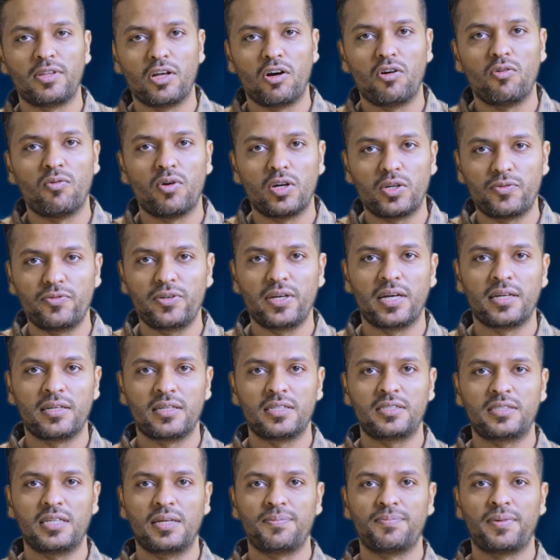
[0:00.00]
Now what we
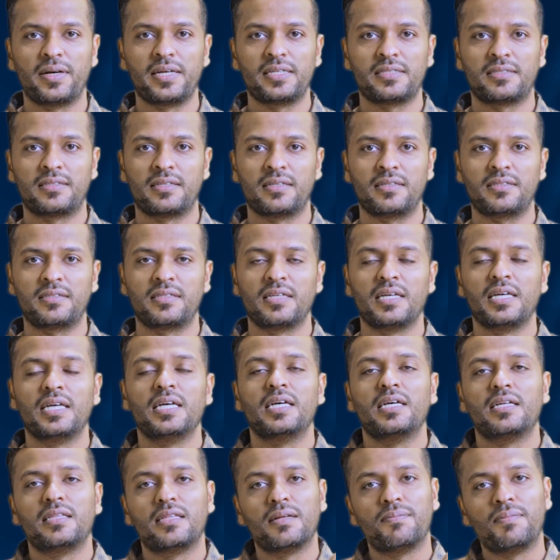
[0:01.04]
understand by is this:
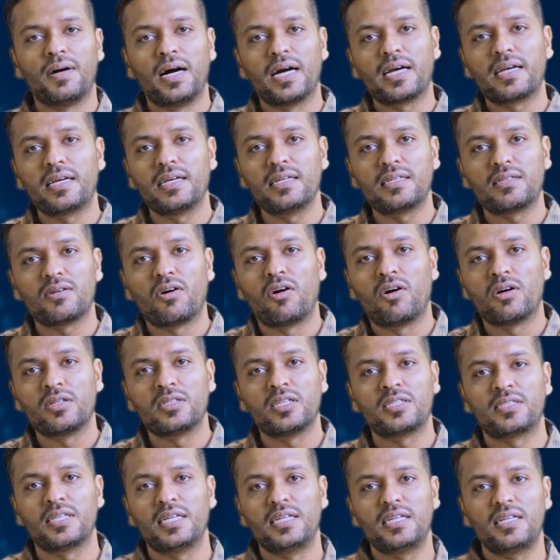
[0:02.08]
the market or
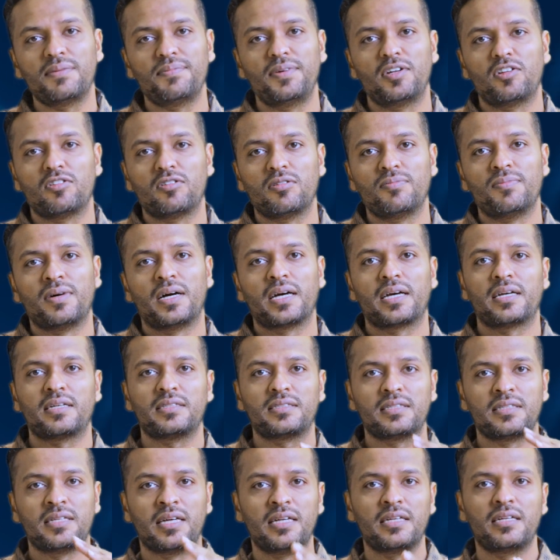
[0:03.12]
the sentiment of the market
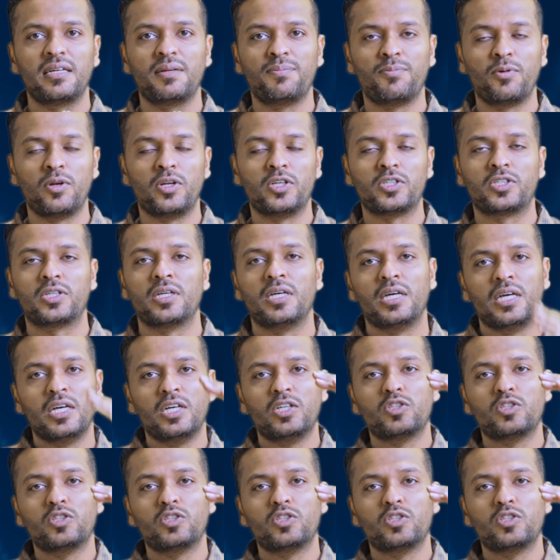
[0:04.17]
is inherently bullish.